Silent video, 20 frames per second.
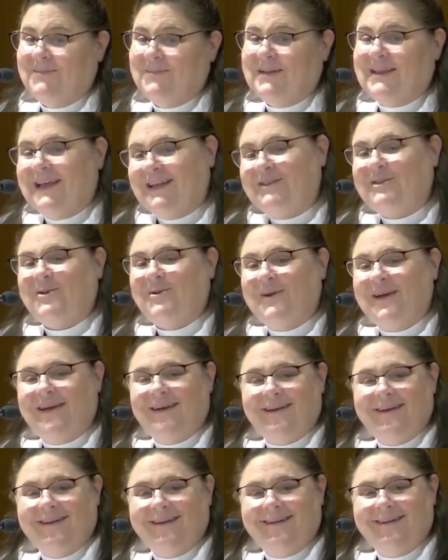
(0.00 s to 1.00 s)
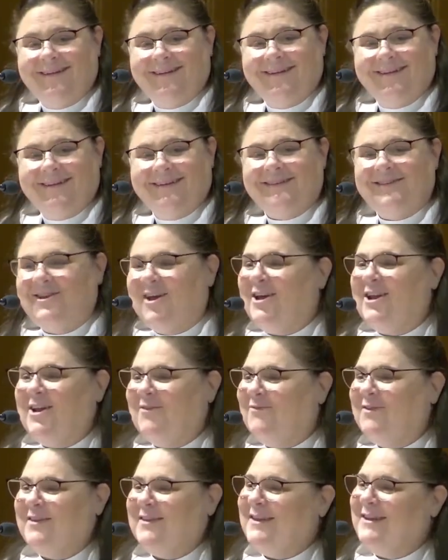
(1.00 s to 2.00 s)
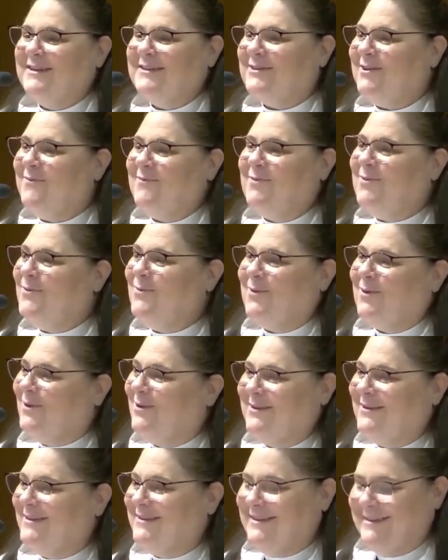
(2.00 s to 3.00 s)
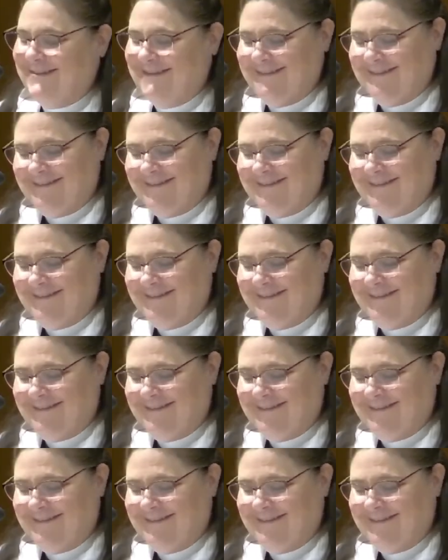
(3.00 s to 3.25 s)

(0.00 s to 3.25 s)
But that's okay, because not everything's of the world.